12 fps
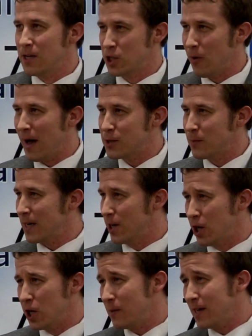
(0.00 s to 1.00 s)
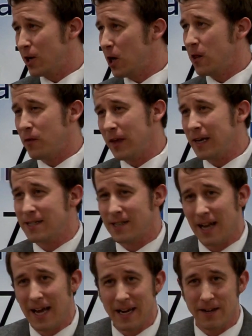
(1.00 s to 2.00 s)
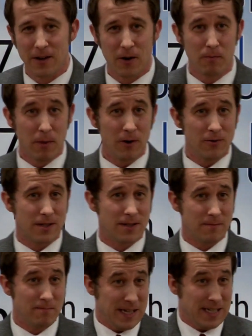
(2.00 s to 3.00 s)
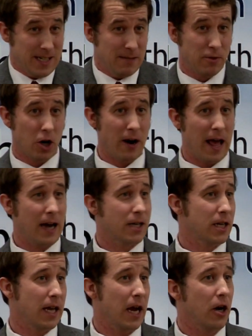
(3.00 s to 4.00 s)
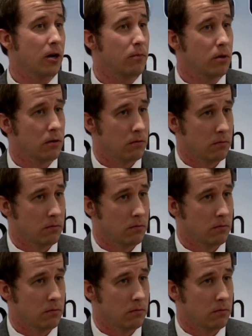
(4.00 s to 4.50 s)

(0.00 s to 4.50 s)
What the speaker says: And so as we learned things like, most Muslims aren't actually Arab.